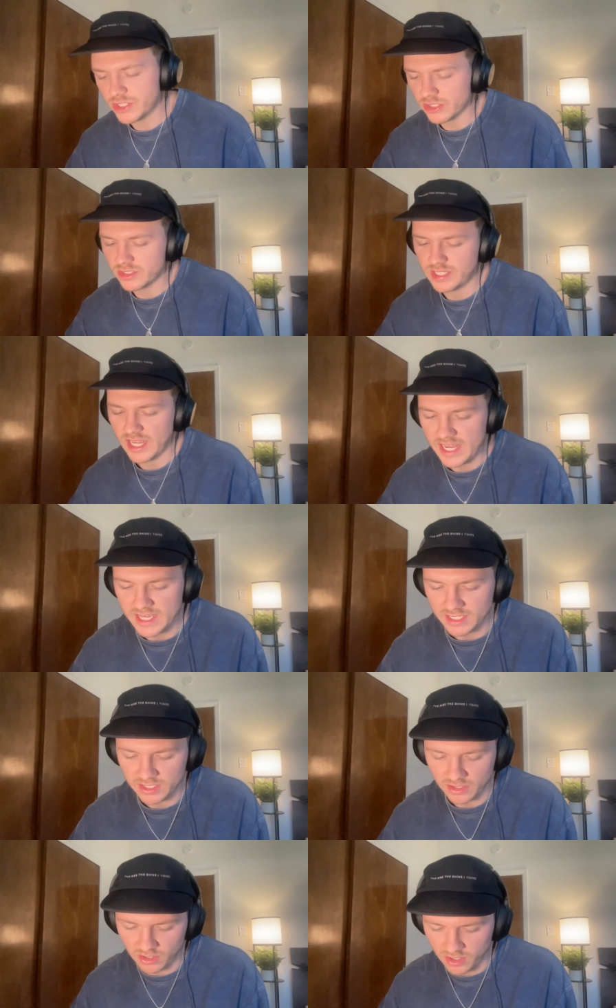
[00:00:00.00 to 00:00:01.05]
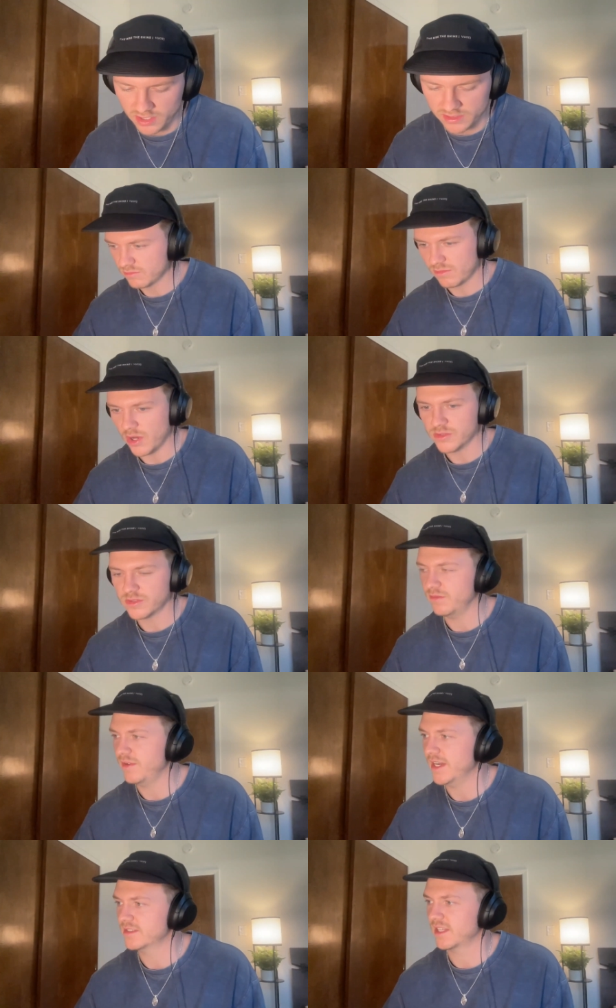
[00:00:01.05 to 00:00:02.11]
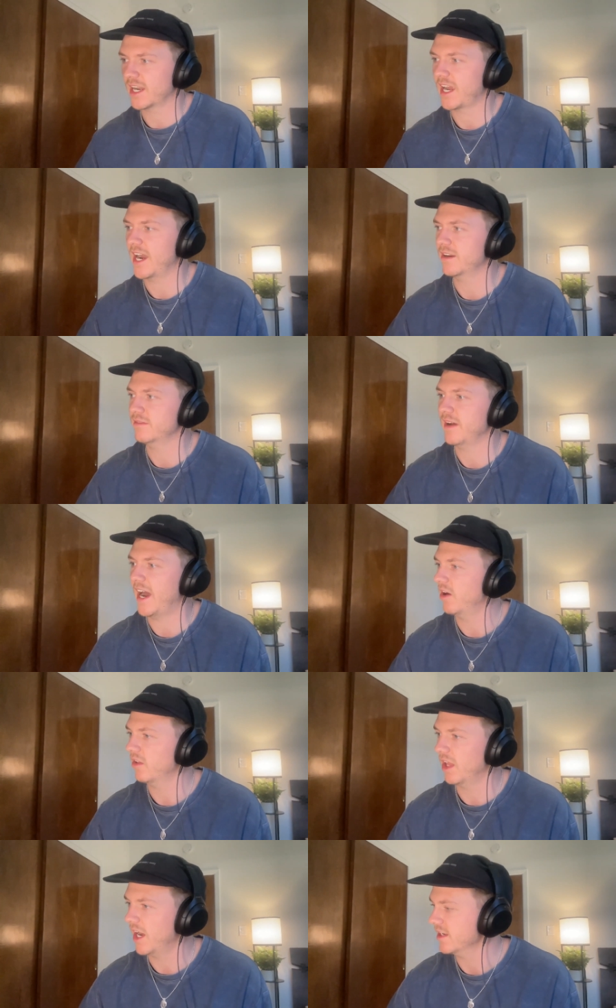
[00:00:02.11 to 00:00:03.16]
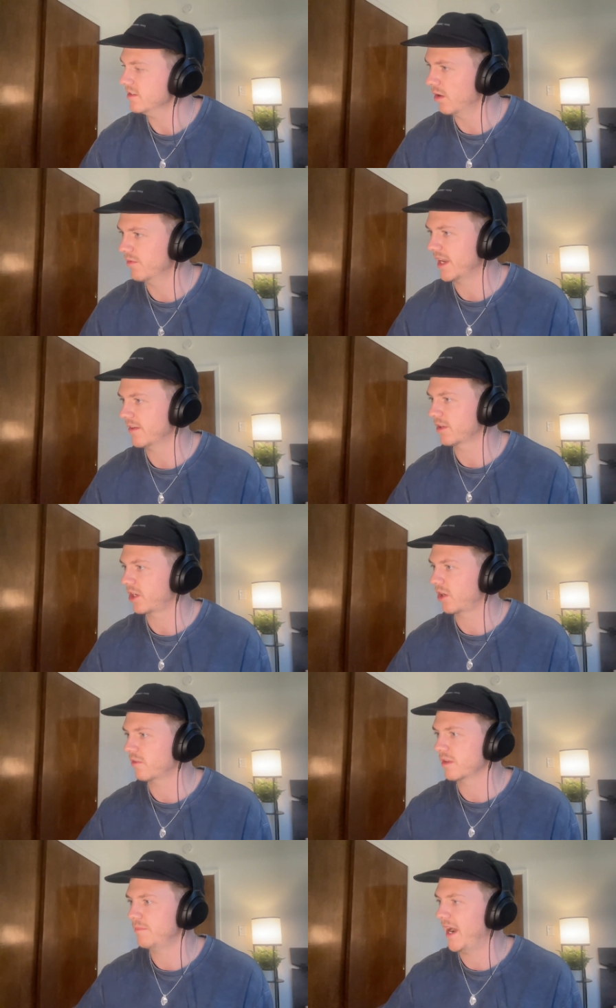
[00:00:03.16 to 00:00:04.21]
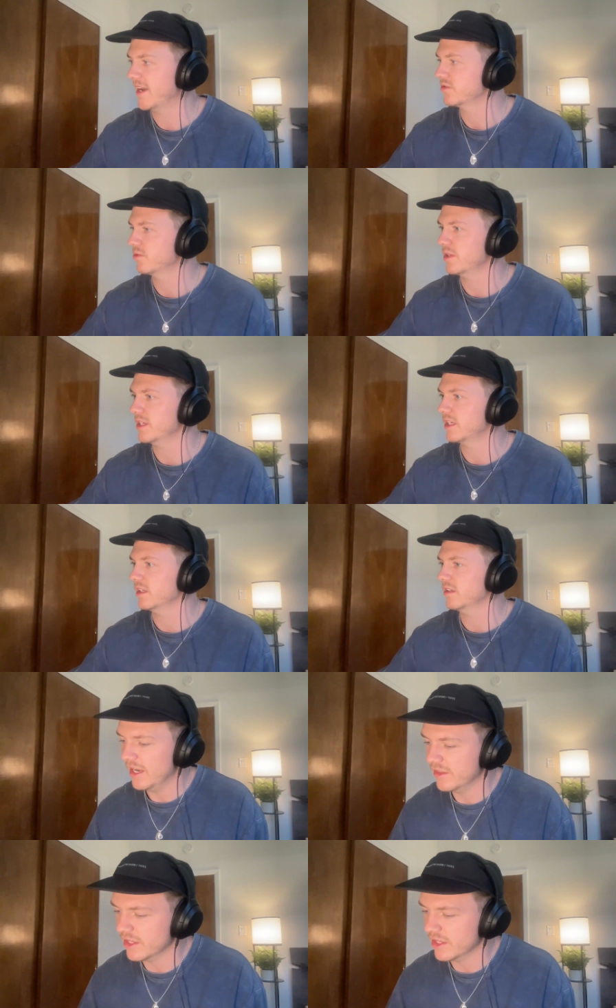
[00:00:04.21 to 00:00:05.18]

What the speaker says: your take on those events that I kind of outlined that have occurred over the past week and the